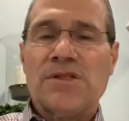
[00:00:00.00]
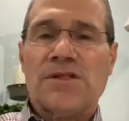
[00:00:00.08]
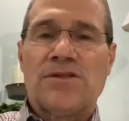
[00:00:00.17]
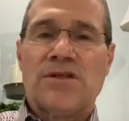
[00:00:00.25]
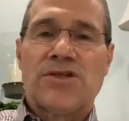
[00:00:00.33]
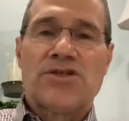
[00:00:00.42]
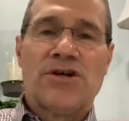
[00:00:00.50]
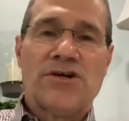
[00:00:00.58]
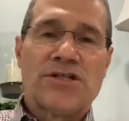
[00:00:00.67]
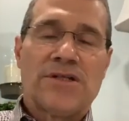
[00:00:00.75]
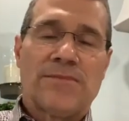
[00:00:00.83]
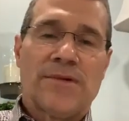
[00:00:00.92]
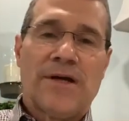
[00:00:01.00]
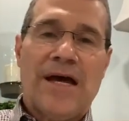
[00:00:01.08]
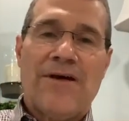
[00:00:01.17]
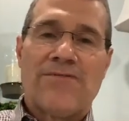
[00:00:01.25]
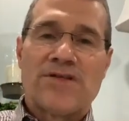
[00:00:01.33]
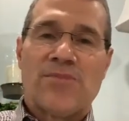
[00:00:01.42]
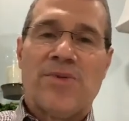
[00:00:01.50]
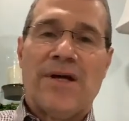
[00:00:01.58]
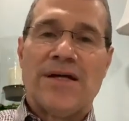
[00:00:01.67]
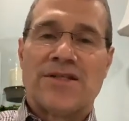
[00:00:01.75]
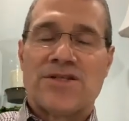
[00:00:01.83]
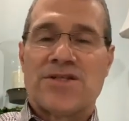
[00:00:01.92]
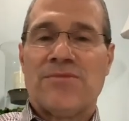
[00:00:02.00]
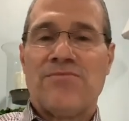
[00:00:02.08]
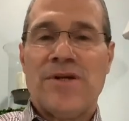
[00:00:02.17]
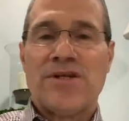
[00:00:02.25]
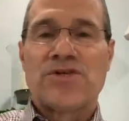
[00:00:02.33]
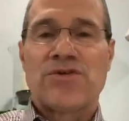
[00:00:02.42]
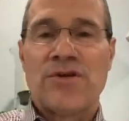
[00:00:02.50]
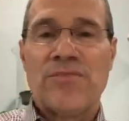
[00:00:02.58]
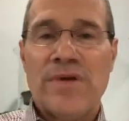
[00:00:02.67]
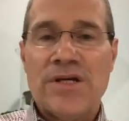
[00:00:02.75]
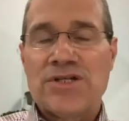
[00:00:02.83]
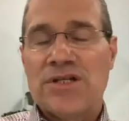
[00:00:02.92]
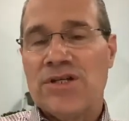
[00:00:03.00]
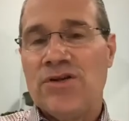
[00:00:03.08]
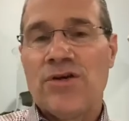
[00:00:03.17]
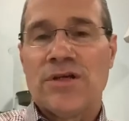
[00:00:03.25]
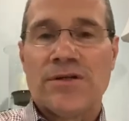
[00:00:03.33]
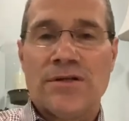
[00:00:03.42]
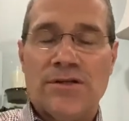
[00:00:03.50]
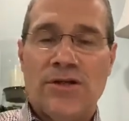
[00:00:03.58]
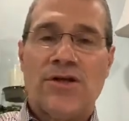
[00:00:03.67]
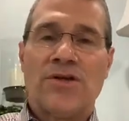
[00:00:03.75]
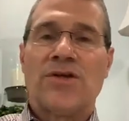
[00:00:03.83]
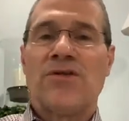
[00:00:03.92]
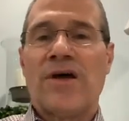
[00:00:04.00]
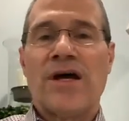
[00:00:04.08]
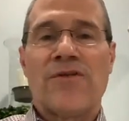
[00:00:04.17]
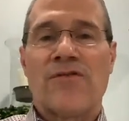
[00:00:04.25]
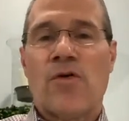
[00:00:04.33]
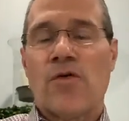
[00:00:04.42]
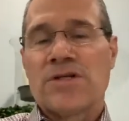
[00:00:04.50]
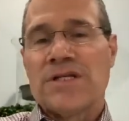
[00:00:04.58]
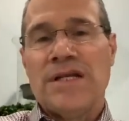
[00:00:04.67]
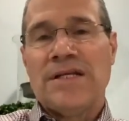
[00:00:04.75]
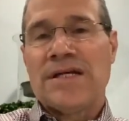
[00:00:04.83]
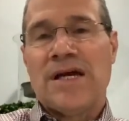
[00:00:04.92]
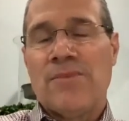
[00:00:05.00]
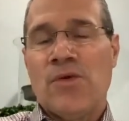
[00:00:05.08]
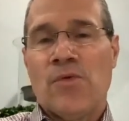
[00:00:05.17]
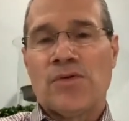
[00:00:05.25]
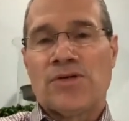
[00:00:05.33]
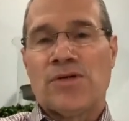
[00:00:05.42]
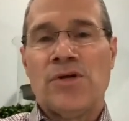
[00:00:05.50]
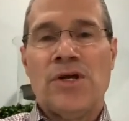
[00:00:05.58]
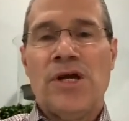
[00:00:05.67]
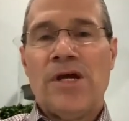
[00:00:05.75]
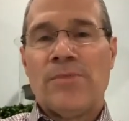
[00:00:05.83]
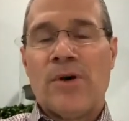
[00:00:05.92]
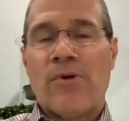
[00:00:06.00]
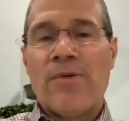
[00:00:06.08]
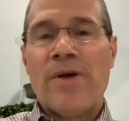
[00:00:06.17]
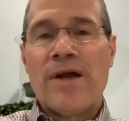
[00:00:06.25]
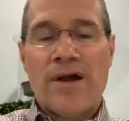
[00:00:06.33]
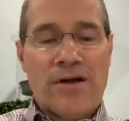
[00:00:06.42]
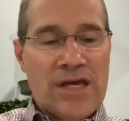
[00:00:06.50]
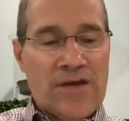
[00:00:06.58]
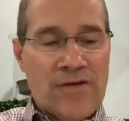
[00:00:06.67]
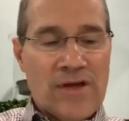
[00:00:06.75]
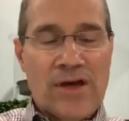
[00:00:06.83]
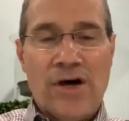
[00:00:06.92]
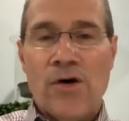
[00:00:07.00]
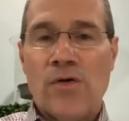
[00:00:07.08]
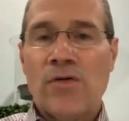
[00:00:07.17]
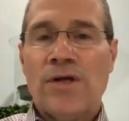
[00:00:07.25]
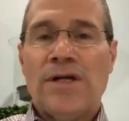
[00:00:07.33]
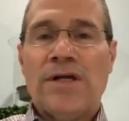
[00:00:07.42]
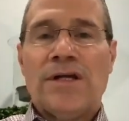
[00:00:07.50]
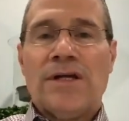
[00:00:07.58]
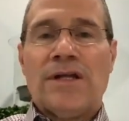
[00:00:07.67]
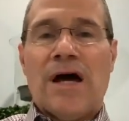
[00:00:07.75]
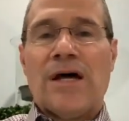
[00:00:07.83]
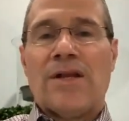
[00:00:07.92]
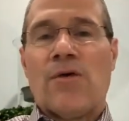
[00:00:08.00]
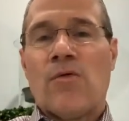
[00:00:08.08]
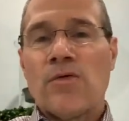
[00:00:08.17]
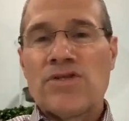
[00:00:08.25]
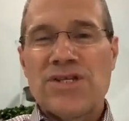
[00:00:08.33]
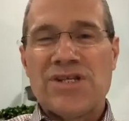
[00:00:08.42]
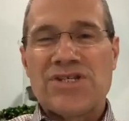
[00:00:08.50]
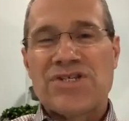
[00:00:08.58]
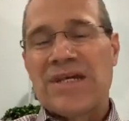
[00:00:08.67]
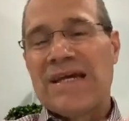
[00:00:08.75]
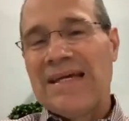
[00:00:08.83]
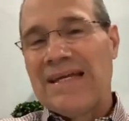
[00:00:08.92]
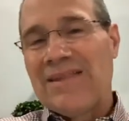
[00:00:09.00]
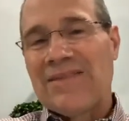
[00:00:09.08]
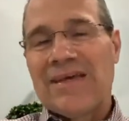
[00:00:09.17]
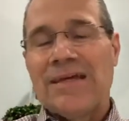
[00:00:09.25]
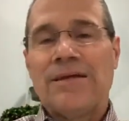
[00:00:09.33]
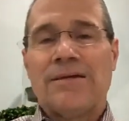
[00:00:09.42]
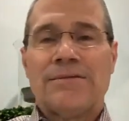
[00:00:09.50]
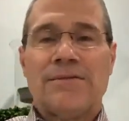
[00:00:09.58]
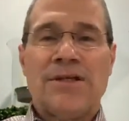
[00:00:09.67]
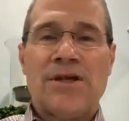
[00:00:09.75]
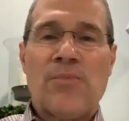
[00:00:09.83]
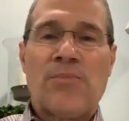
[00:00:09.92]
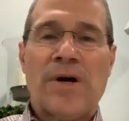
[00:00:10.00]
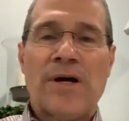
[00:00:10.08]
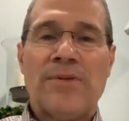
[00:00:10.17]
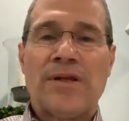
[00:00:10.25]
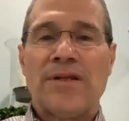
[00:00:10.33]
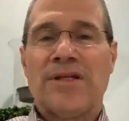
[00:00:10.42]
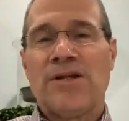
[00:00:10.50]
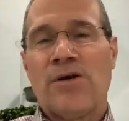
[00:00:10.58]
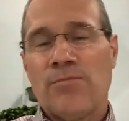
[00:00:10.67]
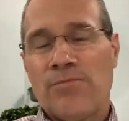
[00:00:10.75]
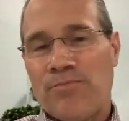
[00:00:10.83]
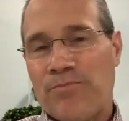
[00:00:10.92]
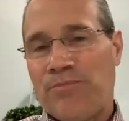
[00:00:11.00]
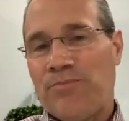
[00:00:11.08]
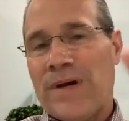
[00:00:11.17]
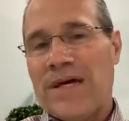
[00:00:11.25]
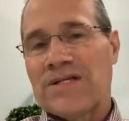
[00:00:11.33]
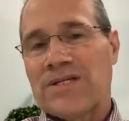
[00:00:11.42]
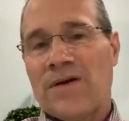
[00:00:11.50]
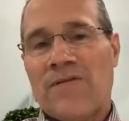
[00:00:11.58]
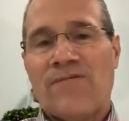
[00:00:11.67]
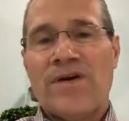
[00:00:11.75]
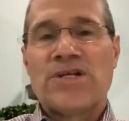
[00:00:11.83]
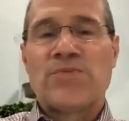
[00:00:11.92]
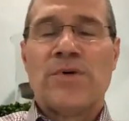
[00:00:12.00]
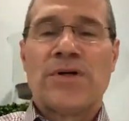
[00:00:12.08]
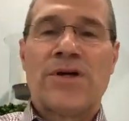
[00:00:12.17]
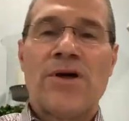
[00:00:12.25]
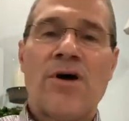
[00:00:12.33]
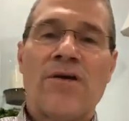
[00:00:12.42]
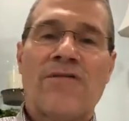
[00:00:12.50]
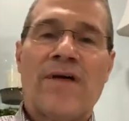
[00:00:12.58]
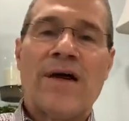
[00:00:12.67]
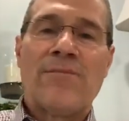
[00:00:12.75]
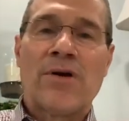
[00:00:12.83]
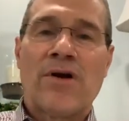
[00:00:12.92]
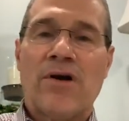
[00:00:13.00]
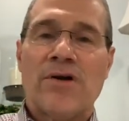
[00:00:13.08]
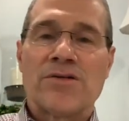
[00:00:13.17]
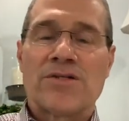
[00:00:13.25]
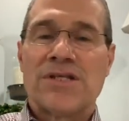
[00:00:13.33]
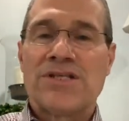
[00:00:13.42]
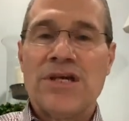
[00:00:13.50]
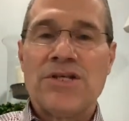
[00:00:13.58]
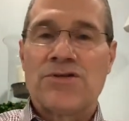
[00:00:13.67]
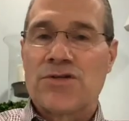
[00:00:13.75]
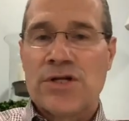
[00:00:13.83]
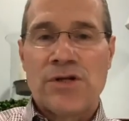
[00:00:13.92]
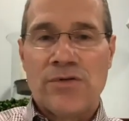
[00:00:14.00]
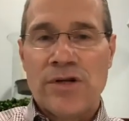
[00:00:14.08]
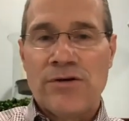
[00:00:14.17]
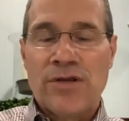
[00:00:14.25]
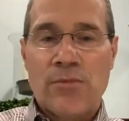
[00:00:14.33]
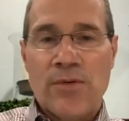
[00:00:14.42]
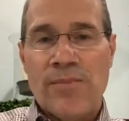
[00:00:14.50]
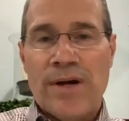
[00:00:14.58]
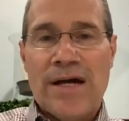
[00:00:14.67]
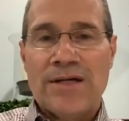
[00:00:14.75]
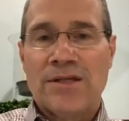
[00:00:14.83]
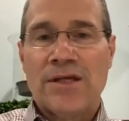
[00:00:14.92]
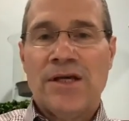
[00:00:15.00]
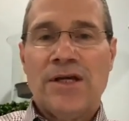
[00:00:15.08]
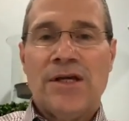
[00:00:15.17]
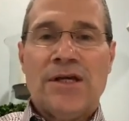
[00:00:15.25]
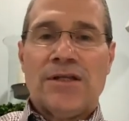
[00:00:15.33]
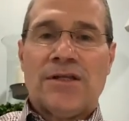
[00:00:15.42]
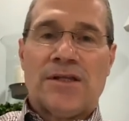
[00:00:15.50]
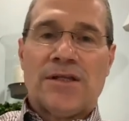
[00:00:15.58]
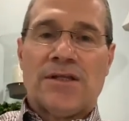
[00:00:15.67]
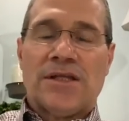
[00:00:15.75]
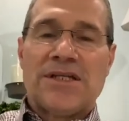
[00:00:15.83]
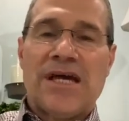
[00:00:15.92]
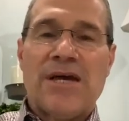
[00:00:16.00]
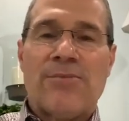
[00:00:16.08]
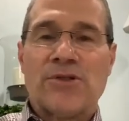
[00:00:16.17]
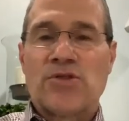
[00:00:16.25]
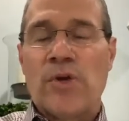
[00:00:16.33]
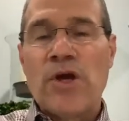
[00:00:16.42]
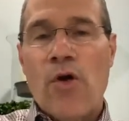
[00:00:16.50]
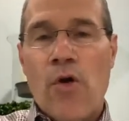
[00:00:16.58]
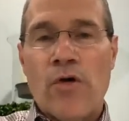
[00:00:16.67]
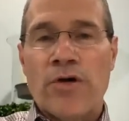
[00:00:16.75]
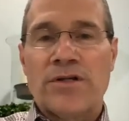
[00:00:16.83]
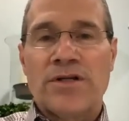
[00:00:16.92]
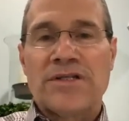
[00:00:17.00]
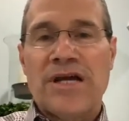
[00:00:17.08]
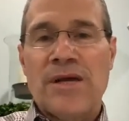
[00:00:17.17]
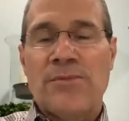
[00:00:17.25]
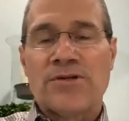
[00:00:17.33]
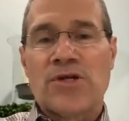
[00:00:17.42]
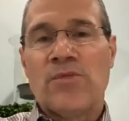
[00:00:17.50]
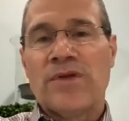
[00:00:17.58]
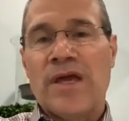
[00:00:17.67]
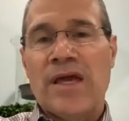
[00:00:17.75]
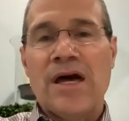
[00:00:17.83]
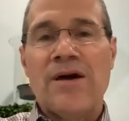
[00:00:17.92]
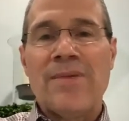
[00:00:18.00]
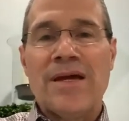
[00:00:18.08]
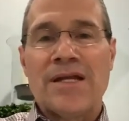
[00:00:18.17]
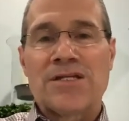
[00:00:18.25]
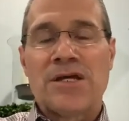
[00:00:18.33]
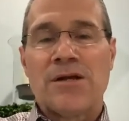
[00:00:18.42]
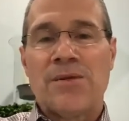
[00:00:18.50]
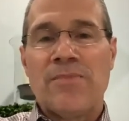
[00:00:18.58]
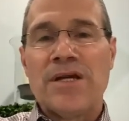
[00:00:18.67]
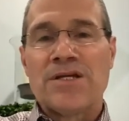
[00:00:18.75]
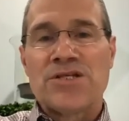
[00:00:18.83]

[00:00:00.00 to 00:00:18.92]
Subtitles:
to the church and have a supply to some ministry or mission. You can do that, of course, anytime you want to. But we met our giving goal. I don't want you to say anything, you know, publicly. Don't paste it on Facebook and all of that, because the teachers don't know that we're buying the tables. We ordered the tables, and when they come in, it's going to be a